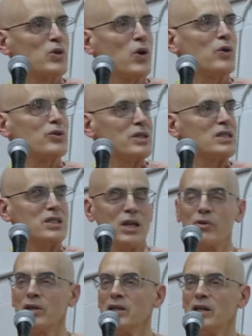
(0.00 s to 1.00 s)
with all
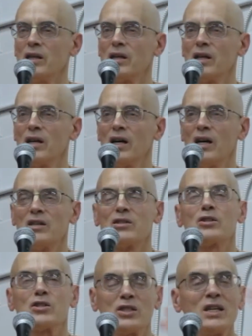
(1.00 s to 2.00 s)
sincerity.
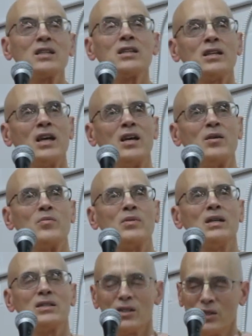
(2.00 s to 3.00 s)
Just sing the name,
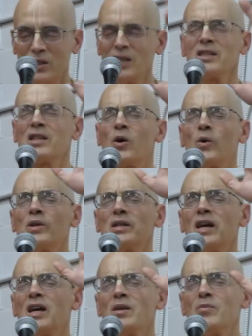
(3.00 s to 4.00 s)
just sing the holy
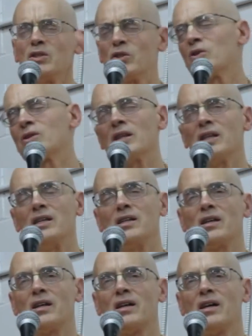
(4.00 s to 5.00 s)
name eternally.
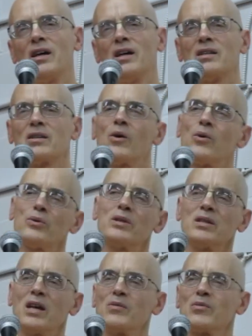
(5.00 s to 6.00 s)
The holy
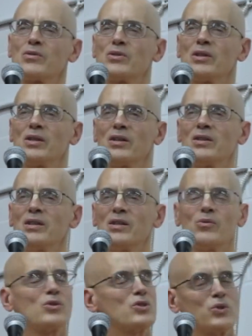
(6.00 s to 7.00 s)
name of Shri
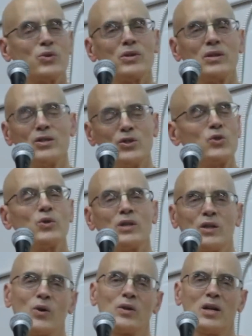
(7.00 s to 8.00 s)
Hari is truly
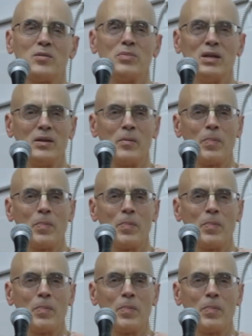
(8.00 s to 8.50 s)
all that be.